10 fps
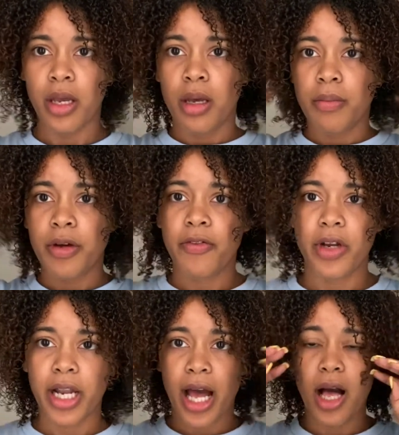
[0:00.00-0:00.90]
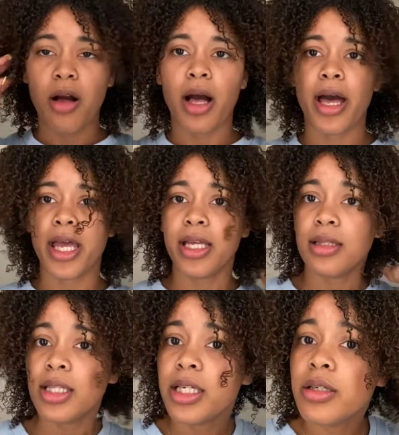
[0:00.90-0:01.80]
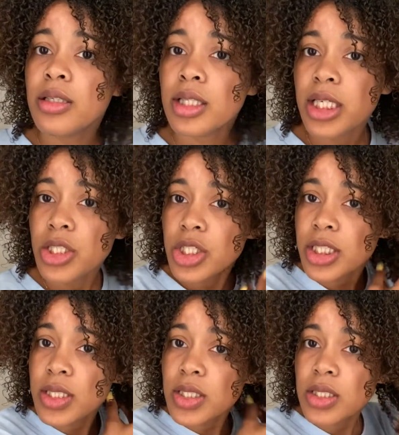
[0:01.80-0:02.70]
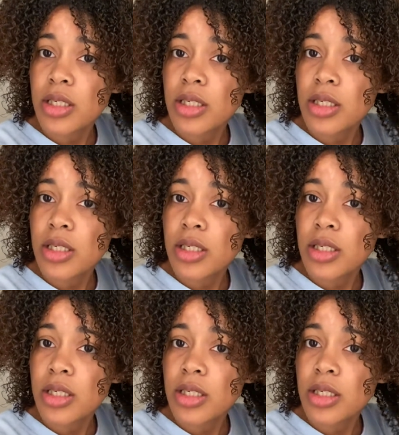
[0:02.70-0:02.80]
But for now, I literally just